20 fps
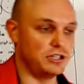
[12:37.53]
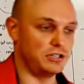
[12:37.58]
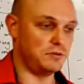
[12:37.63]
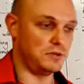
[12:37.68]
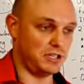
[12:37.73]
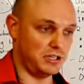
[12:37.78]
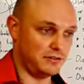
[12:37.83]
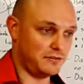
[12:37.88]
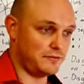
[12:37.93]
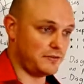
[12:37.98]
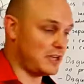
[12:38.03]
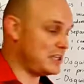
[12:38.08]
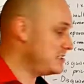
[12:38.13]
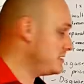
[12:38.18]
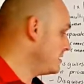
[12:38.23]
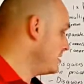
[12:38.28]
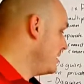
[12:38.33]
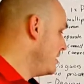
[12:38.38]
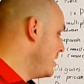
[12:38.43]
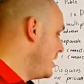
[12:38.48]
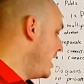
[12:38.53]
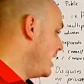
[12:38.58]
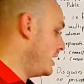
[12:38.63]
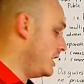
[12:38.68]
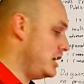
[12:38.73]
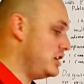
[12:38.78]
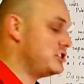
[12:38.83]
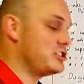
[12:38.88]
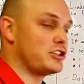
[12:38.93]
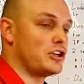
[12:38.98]
network interface. And
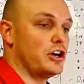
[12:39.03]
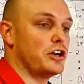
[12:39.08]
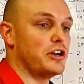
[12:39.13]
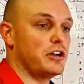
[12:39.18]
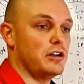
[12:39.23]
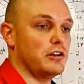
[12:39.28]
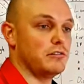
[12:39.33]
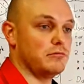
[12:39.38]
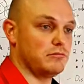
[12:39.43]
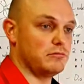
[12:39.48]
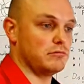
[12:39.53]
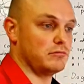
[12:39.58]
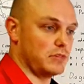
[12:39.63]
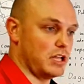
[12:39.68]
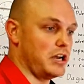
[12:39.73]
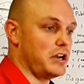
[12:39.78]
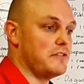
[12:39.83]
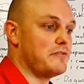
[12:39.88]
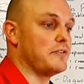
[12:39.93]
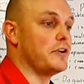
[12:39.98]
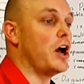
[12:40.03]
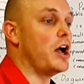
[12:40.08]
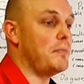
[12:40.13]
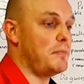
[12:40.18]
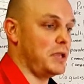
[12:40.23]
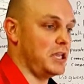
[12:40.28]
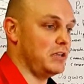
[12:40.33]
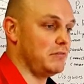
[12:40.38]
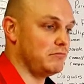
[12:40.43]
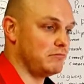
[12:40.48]
each's got a different
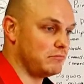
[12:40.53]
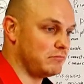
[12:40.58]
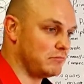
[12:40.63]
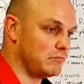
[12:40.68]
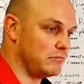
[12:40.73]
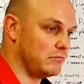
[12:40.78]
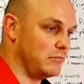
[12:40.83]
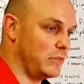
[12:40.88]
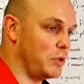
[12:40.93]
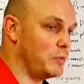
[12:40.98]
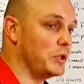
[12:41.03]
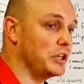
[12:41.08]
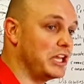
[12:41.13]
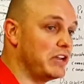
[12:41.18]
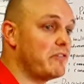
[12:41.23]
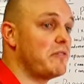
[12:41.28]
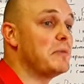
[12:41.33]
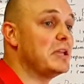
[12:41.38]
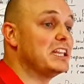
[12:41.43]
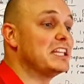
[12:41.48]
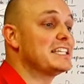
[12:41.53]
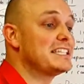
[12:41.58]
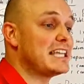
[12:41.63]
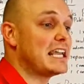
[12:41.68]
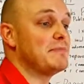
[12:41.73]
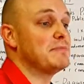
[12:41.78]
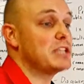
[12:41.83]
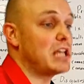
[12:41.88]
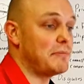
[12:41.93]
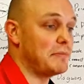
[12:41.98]
IP. They will never be in the
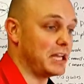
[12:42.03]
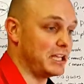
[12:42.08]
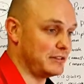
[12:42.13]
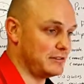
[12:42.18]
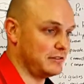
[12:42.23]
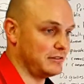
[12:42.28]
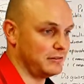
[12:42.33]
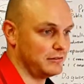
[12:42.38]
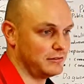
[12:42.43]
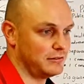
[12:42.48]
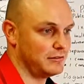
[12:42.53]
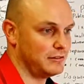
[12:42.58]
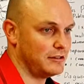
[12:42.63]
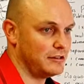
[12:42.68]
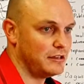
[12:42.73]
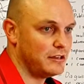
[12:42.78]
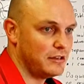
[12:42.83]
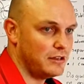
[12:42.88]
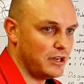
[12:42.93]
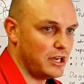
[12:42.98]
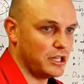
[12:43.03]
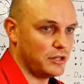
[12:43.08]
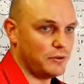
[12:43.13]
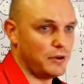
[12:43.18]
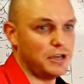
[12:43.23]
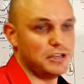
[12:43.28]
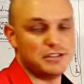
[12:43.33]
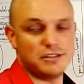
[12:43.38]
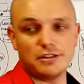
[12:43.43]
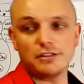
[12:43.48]
same subnet.
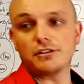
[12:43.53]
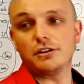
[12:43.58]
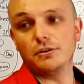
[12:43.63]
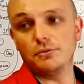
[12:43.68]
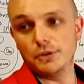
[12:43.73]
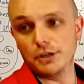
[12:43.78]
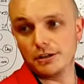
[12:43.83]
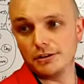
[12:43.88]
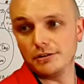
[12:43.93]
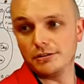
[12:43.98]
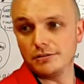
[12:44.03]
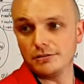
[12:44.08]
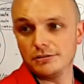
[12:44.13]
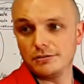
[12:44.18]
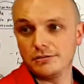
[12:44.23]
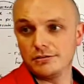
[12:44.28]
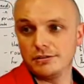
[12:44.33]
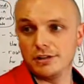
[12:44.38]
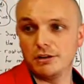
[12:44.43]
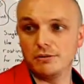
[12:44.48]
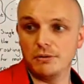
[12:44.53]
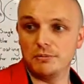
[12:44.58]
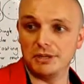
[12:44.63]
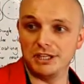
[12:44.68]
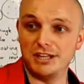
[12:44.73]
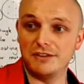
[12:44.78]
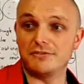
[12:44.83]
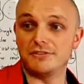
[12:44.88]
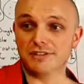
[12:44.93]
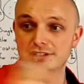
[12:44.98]
Otherwise, it's not going to work. There will be
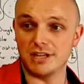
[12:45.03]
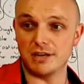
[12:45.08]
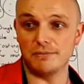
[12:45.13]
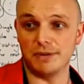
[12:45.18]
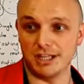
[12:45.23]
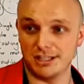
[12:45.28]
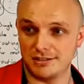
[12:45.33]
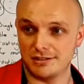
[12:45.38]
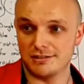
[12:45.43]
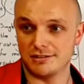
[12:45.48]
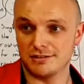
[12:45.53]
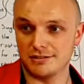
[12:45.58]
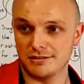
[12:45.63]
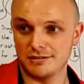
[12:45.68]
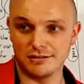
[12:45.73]
different subnets.